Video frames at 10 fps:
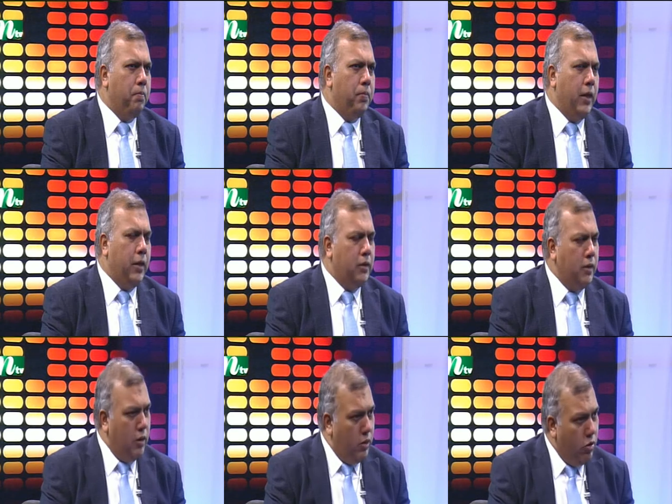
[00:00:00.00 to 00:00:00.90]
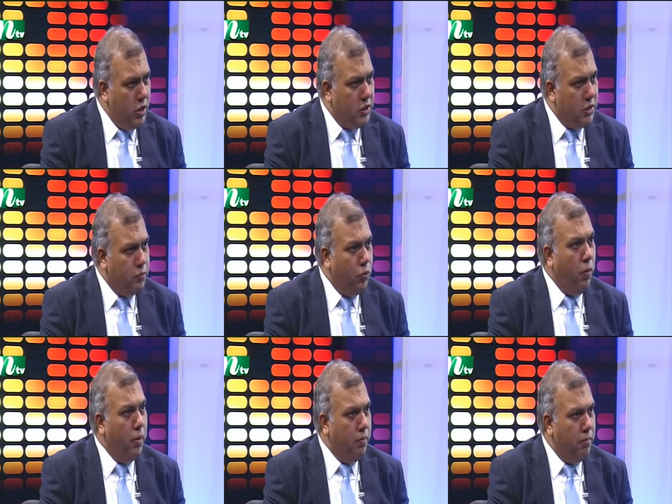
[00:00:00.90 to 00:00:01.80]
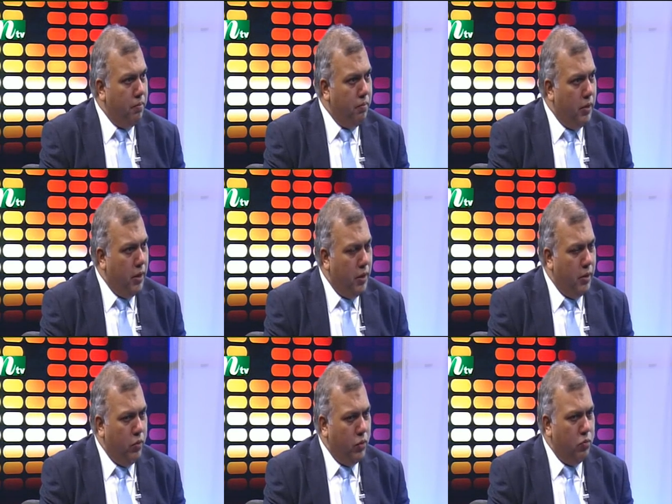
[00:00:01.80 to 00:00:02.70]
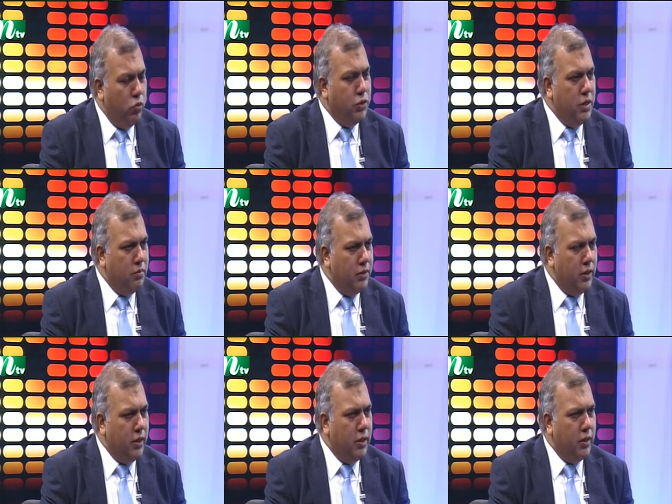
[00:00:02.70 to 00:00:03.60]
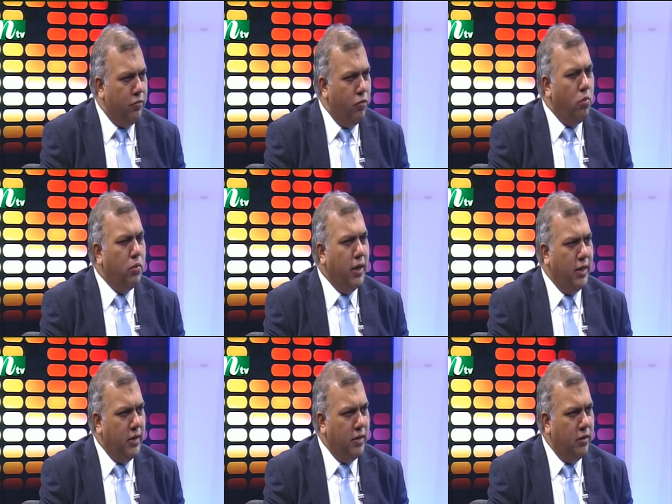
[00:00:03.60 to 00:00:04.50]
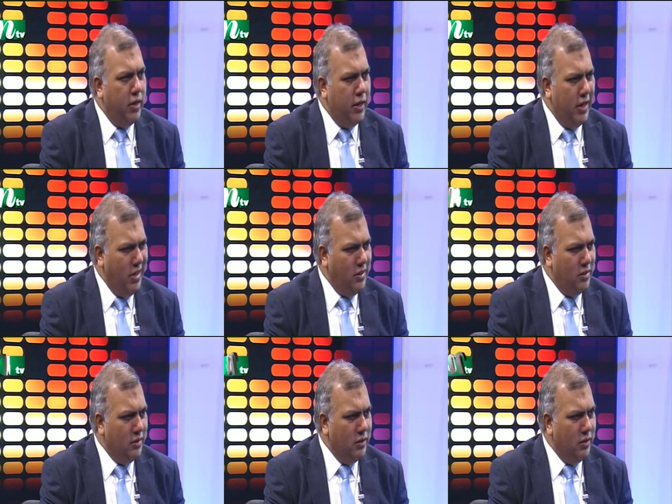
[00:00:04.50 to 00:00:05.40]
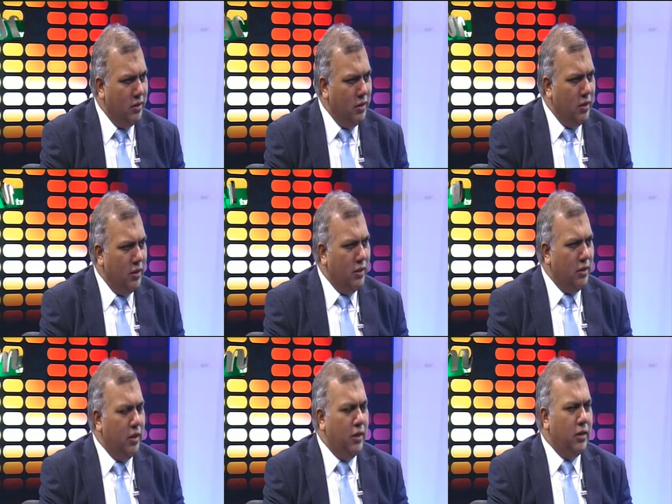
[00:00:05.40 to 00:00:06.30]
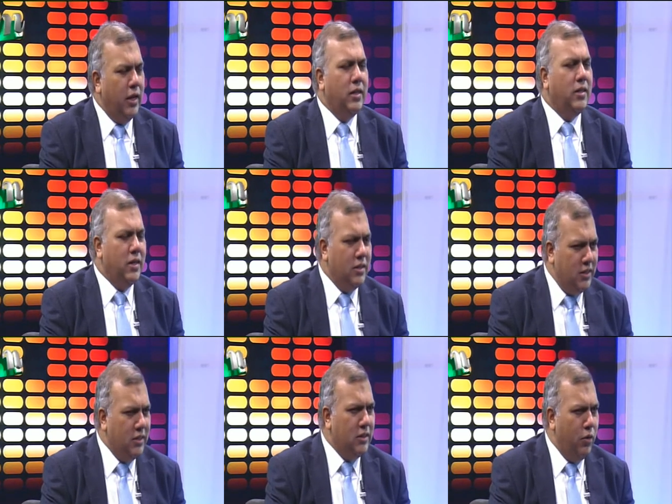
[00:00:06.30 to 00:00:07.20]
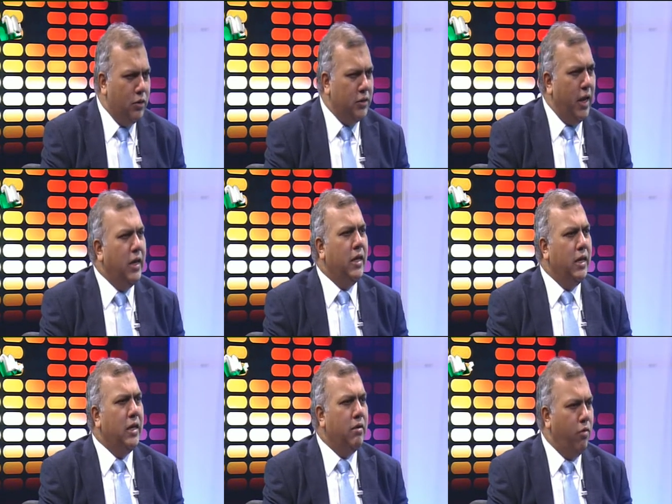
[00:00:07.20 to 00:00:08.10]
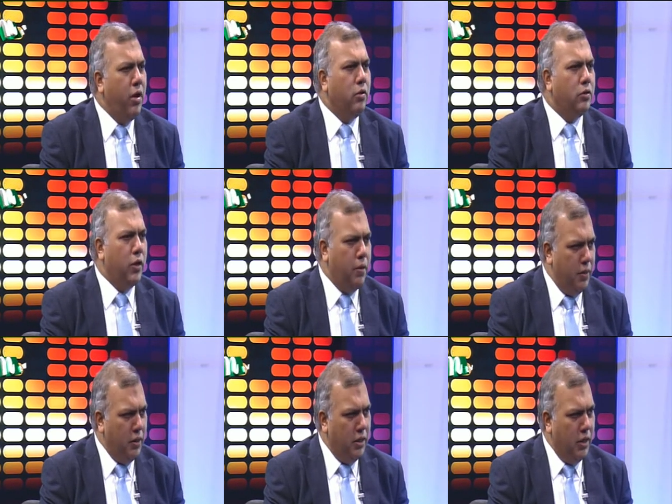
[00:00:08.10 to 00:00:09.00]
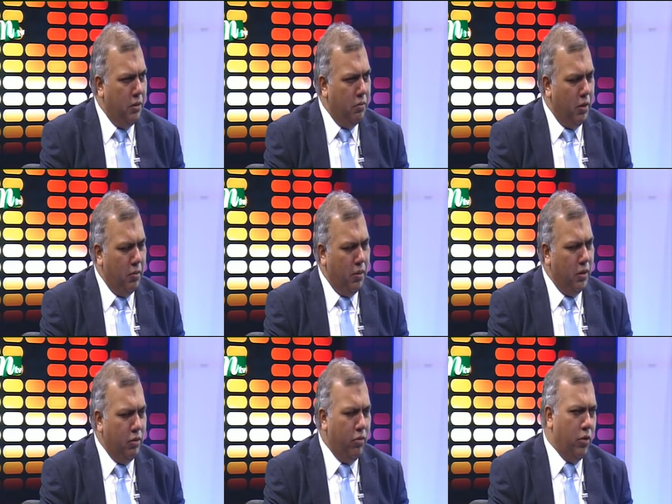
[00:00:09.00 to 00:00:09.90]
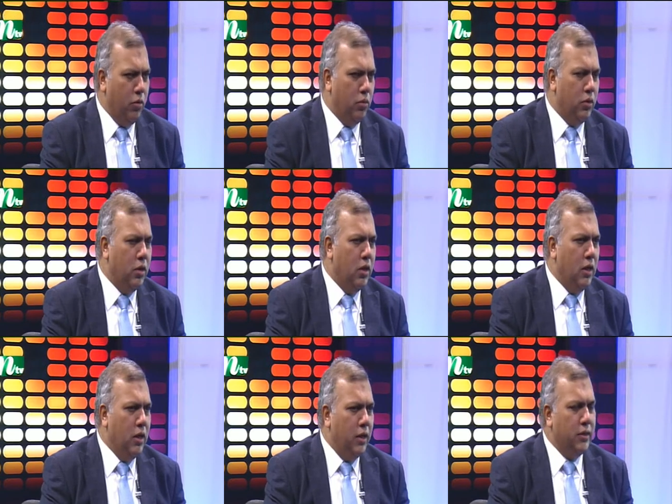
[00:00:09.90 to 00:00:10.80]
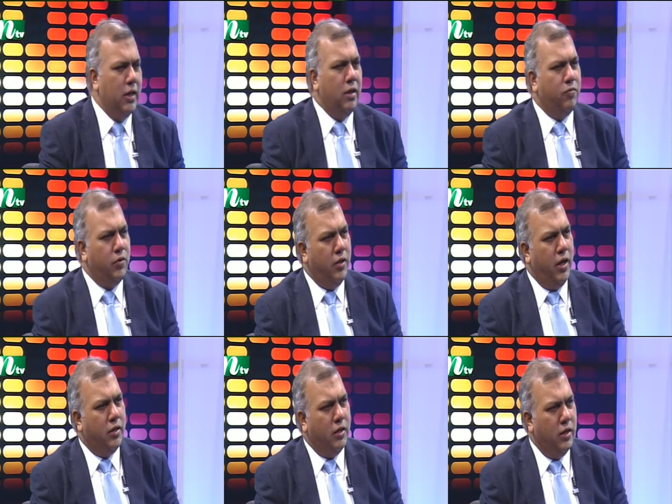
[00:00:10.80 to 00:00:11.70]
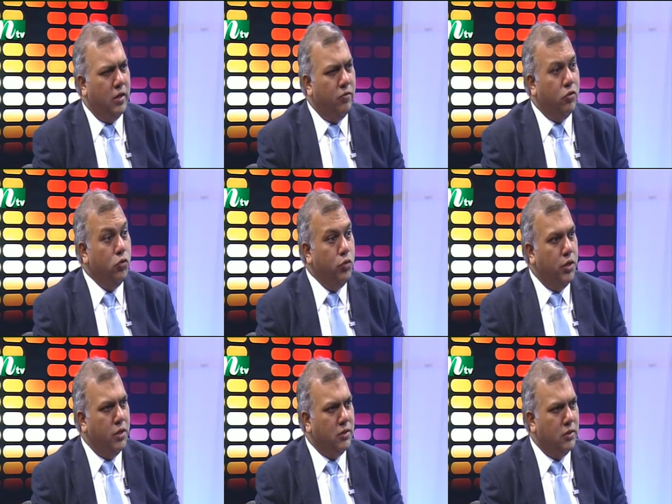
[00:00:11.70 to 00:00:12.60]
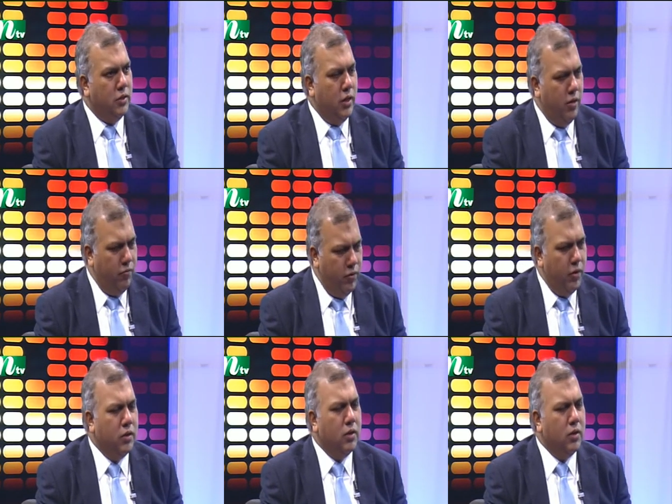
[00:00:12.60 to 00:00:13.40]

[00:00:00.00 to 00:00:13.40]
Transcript: that uh, religious problem uh, mm-hmm. with mm-hmm. Muslims mm-hmm. and other things from 1938. Mm-hmm. In 1936, there was an anti-Indian riot happen in, in Burma, in Rangoon. And then after that, uh, and after two years, they have uh,